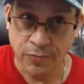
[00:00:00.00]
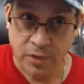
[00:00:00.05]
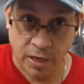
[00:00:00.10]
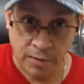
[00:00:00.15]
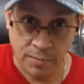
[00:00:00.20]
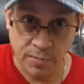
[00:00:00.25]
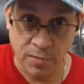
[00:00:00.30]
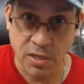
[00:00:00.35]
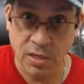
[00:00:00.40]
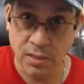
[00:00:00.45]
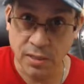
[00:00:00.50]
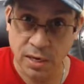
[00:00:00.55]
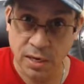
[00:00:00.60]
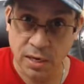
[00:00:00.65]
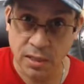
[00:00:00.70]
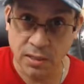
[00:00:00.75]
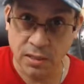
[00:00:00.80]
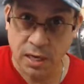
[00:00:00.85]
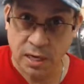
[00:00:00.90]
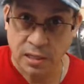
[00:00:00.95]
I mean
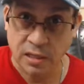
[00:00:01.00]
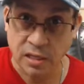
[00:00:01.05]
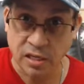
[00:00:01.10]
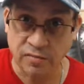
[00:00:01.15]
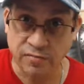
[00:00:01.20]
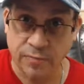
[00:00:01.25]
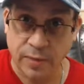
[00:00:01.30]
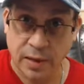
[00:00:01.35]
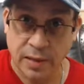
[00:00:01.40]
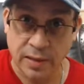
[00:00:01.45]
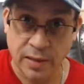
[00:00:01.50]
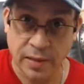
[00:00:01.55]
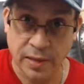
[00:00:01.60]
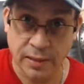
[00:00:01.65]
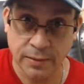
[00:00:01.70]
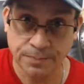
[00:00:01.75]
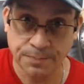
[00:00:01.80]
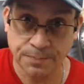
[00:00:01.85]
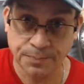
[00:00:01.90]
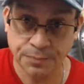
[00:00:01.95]
that. I live by
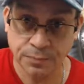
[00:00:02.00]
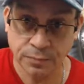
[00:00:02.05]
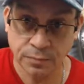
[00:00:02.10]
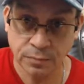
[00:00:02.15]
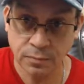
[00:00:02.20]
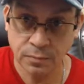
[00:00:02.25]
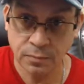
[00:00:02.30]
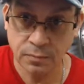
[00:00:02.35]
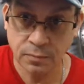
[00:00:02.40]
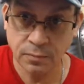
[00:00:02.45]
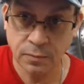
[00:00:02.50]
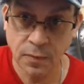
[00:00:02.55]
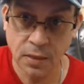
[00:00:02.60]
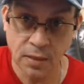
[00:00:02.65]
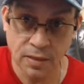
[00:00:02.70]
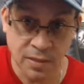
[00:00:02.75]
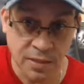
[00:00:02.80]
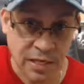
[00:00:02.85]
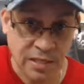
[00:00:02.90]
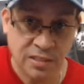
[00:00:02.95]
that.
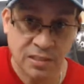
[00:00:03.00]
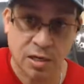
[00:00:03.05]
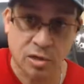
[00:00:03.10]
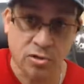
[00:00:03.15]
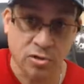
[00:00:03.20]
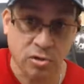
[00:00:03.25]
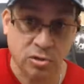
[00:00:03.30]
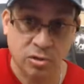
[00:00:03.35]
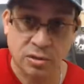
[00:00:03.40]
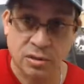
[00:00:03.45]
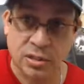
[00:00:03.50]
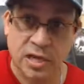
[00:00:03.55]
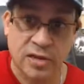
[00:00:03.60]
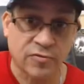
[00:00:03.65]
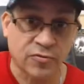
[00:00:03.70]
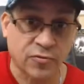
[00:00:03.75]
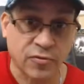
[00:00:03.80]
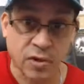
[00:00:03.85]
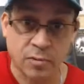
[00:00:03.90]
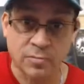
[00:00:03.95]
That's how your good
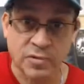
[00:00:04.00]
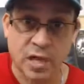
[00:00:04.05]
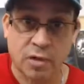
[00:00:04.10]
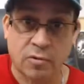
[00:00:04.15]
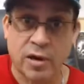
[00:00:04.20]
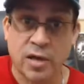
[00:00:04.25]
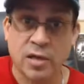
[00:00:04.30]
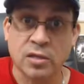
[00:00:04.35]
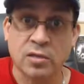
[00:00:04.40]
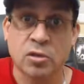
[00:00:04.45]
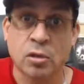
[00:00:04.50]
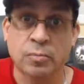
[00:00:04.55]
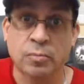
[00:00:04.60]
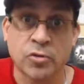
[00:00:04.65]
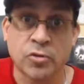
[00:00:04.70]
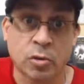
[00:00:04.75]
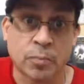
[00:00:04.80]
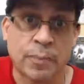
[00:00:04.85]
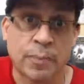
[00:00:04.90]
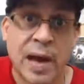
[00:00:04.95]
life comes out, right?
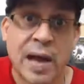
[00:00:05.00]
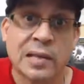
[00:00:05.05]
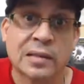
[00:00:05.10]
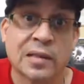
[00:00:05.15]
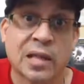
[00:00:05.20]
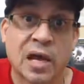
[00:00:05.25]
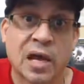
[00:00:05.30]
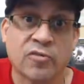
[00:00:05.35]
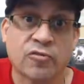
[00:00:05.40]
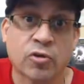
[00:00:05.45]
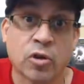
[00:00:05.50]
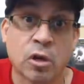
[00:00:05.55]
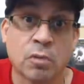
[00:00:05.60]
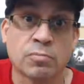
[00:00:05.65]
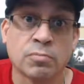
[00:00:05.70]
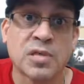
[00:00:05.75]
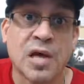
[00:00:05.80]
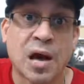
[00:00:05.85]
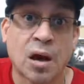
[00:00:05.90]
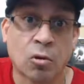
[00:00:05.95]
Your bad life
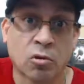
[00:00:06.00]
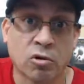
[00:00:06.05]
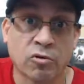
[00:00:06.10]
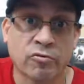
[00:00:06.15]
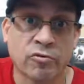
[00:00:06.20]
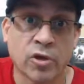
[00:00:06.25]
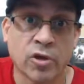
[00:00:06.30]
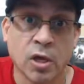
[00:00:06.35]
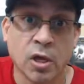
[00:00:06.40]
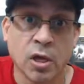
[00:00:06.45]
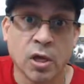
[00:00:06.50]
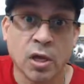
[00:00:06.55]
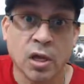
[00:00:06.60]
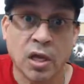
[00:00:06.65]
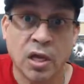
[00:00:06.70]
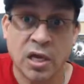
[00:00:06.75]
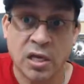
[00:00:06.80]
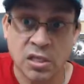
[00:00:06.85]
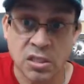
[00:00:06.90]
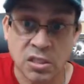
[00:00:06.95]
comes out of
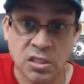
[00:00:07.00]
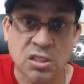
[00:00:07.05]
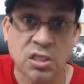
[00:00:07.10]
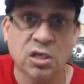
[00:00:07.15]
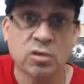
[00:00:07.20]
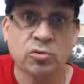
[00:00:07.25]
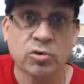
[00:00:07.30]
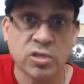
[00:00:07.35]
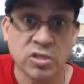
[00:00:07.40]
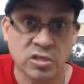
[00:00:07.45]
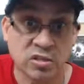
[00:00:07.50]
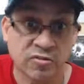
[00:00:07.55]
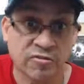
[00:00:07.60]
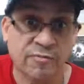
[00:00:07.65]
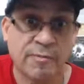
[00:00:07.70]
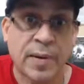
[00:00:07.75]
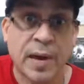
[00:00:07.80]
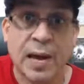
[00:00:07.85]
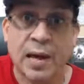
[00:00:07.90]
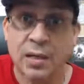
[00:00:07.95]
a series
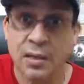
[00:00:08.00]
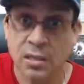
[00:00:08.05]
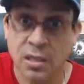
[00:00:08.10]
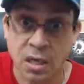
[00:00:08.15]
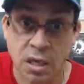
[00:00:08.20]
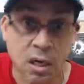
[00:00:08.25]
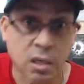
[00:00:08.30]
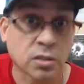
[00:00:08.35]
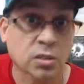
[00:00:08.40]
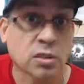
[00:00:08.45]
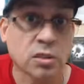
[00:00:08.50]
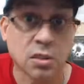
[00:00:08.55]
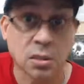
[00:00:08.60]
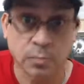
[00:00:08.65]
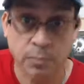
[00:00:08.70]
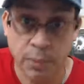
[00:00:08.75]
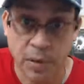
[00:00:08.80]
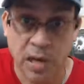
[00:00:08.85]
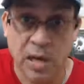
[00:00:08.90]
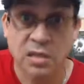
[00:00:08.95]
of bad,
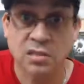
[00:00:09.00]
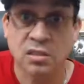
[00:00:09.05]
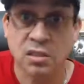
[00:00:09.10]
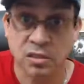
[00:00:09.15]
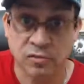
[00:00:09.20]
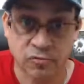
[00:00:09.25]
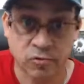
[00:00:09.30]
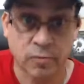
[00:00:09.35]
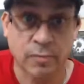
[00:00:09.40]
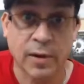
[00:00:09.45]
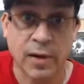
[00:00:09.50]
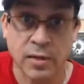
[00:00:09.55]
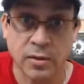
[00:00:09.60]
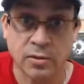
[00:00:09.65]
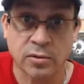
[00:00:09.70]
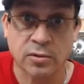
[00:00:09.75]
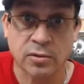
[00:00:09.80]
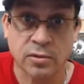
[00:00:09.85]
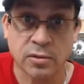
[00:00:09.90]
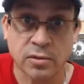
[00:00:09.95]
constant, positive
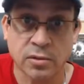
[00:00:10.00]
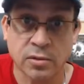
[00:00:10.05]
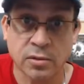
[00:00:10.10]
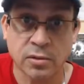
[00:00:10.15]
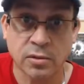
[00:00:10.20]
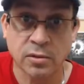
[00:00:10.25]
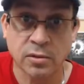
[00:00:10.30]
reminders.